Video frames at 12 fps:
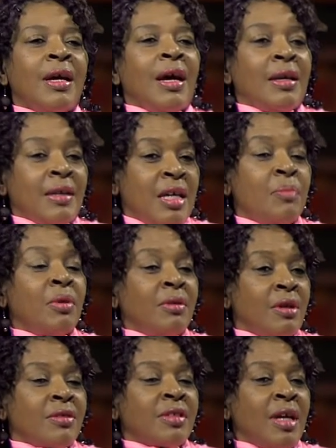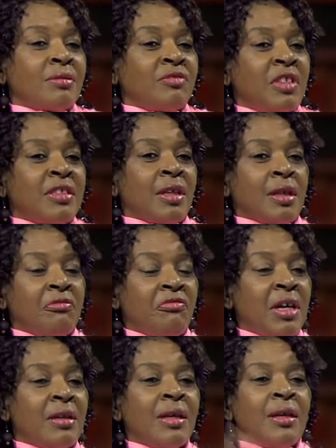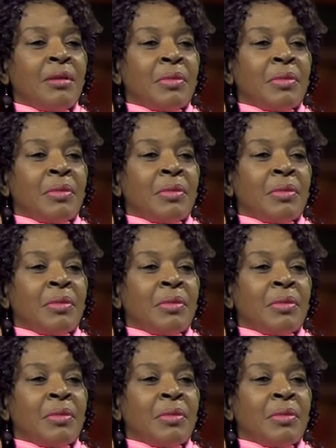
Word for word: in keeping themselves physically fit,